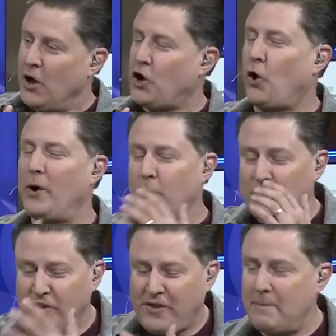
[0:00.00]
current. We
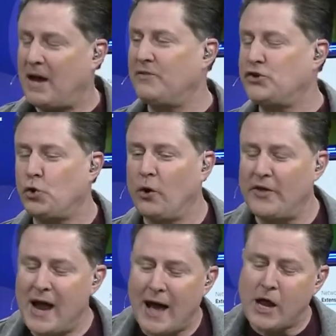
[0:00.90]
just came out of a tour of
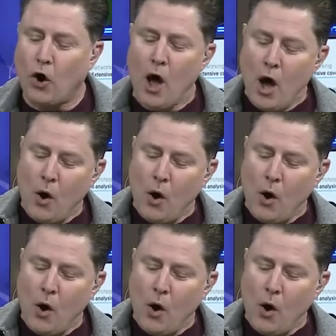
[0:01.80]
the NOC here.